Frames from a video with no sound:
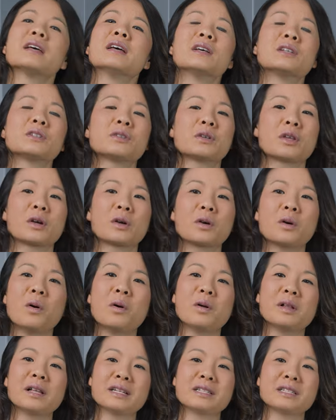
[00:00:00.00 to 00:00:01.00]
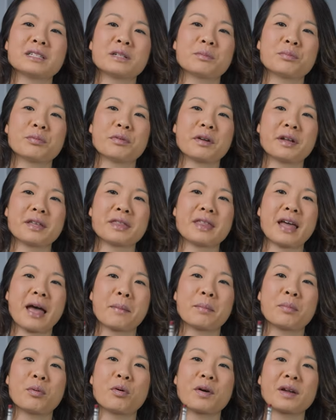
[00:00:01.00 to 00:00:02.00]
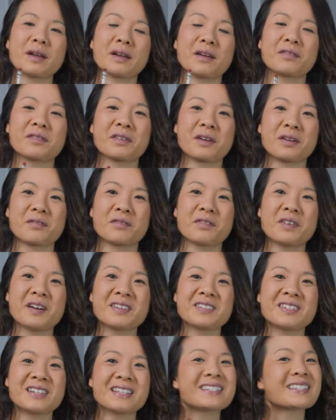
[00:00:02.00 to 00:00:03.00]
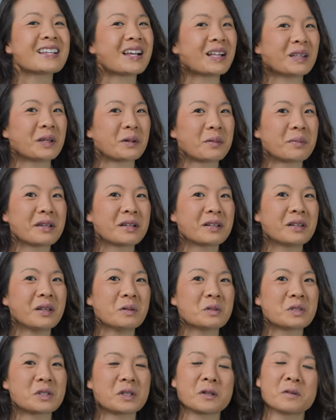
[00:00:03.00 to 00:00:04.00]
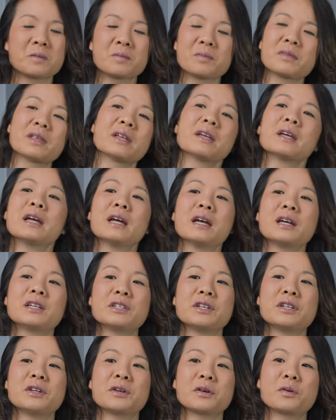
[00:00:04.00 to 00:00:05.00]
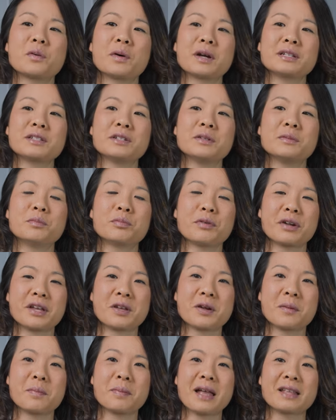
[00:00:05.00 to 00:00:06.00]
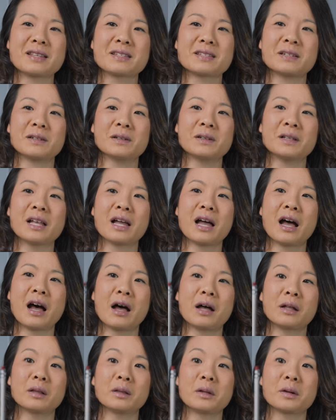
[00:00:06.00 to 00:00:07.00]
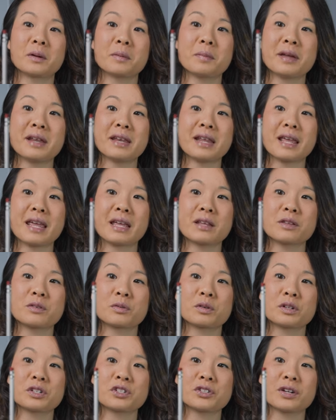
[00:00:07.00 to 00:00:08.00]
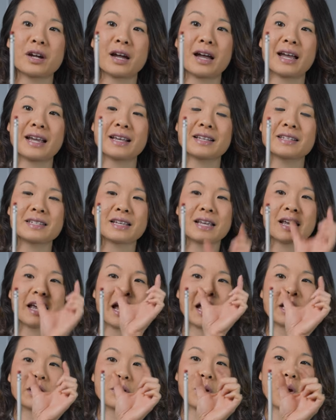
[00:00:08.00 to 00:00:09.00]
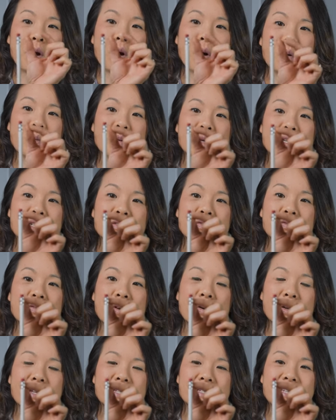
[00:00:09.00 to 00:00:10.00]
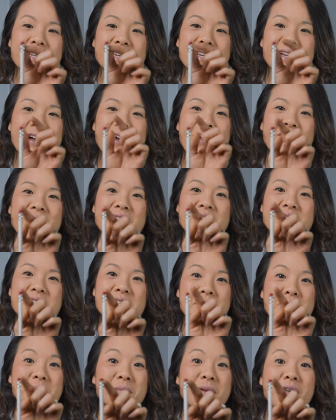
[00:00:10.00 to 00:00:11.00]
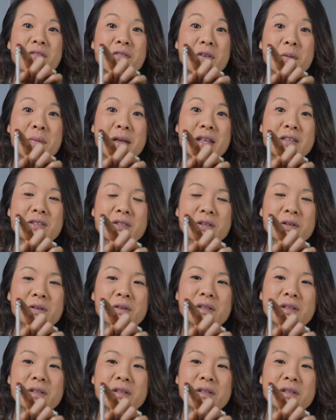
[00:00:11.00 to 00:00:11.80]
So the goal is to bring that point of convergence a little bit closer. So you're going to bring your pencil a little bit in towards your eyes and you're always focusing on the tip of your pencil.